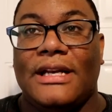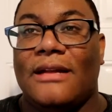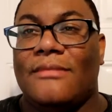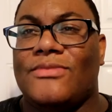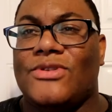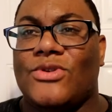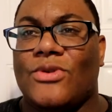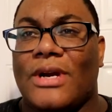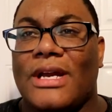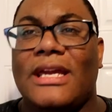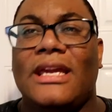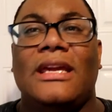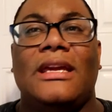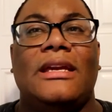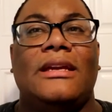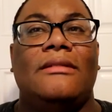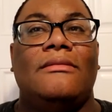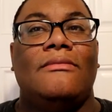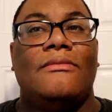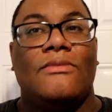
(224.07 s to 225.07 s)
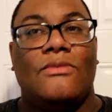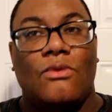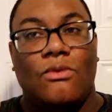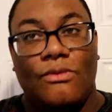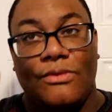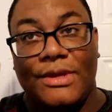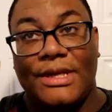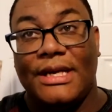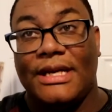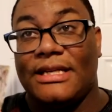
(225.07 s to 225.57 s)
And I'm drinking
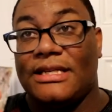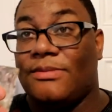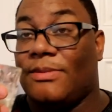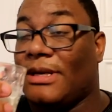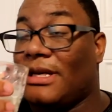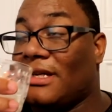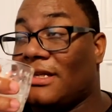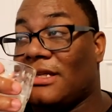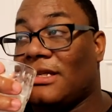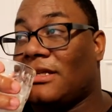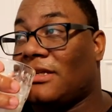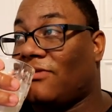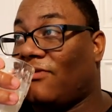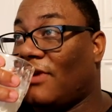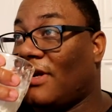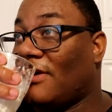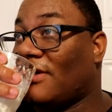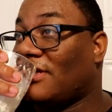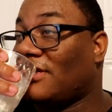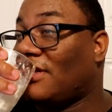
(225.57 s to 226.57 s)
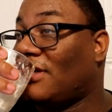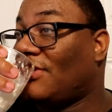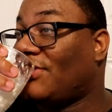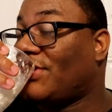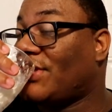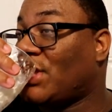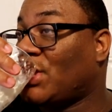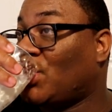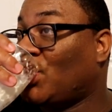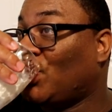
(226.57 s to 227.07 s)
this because it's very
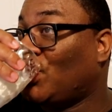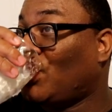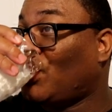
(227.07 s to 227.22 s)
salty.